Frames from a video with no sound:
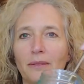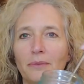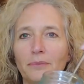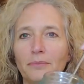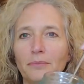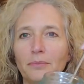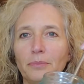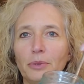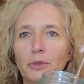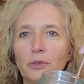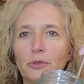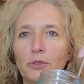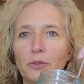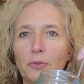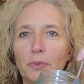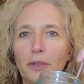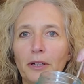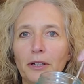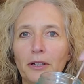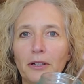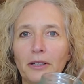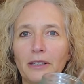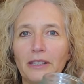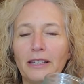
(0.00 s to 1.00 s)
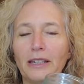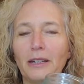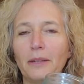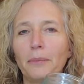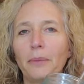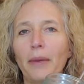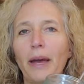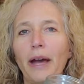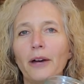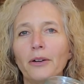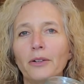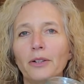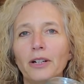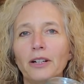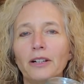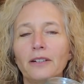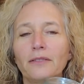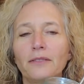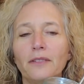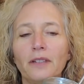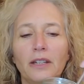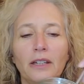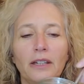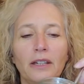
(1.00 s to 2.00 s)
blue spirulina powder.
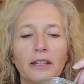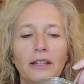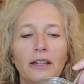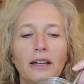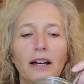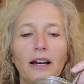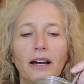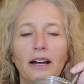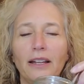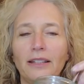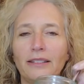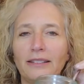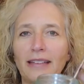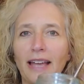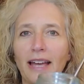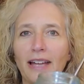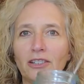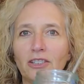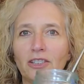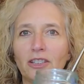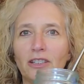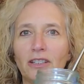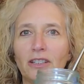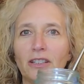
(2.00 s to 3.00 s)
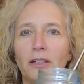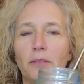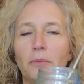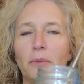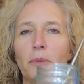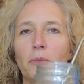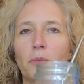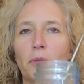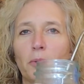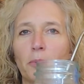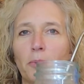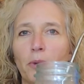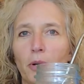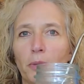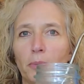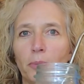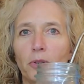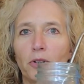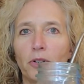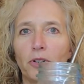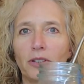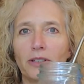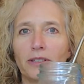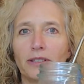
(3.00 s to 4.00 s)
It's actually a little bit more
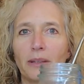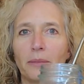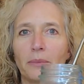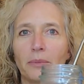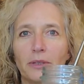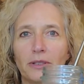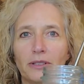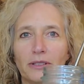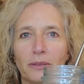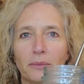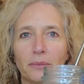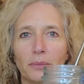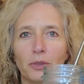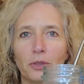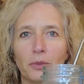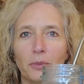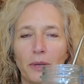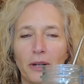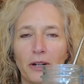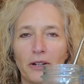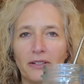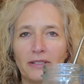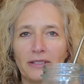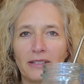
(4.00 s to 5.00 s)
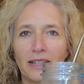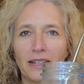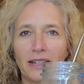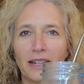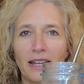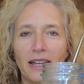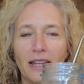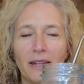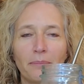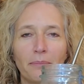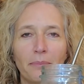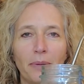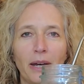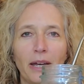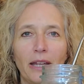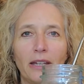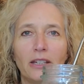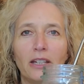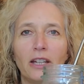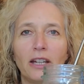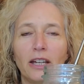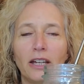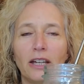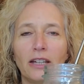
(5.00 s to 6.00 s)
purple because I put some blueberries in it, but
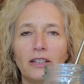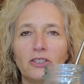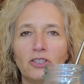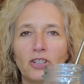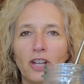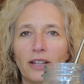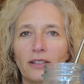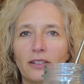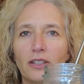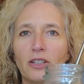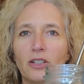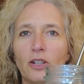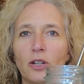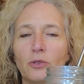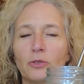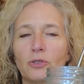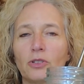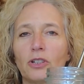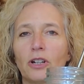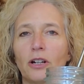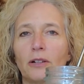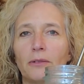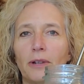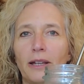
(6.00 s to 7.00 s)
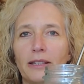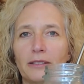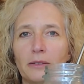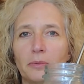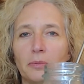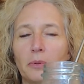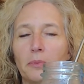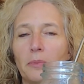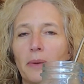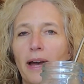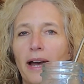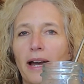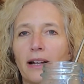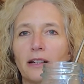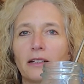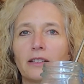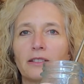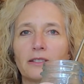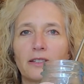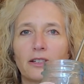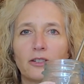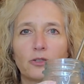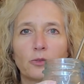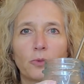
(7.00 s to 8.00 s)
check the notes in our recipe pack
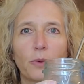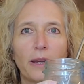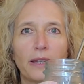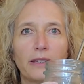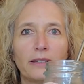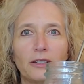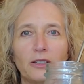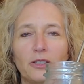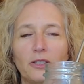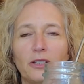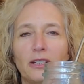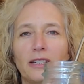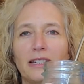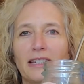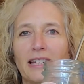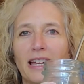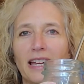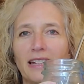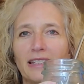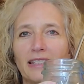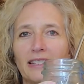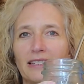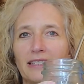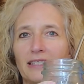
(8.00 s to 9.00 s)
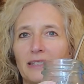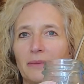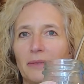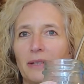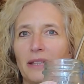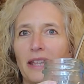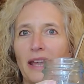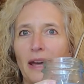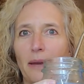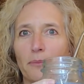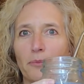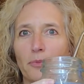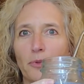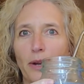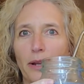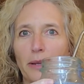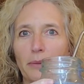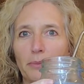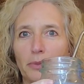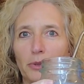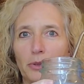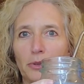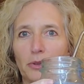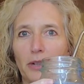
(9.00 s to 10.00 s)
because there's ways that you can get it to be that
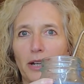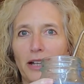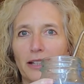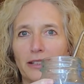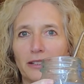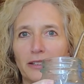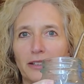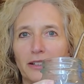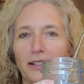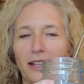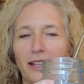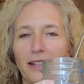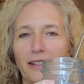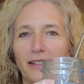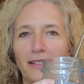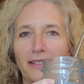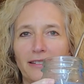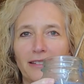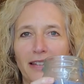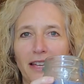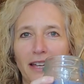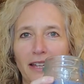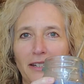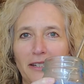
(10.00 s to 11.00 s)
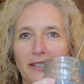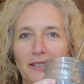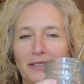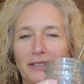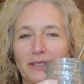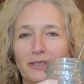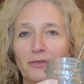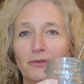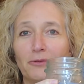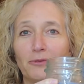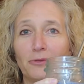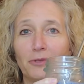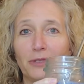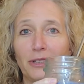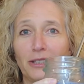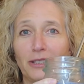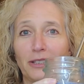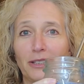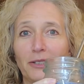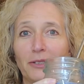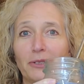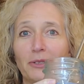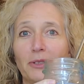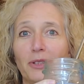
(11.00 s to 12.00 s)
bright blue color, and that is
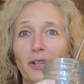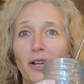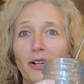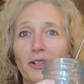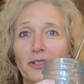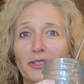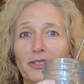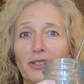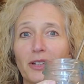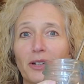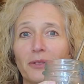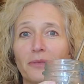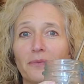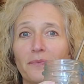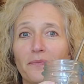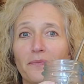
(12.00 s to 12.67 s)
really cool also.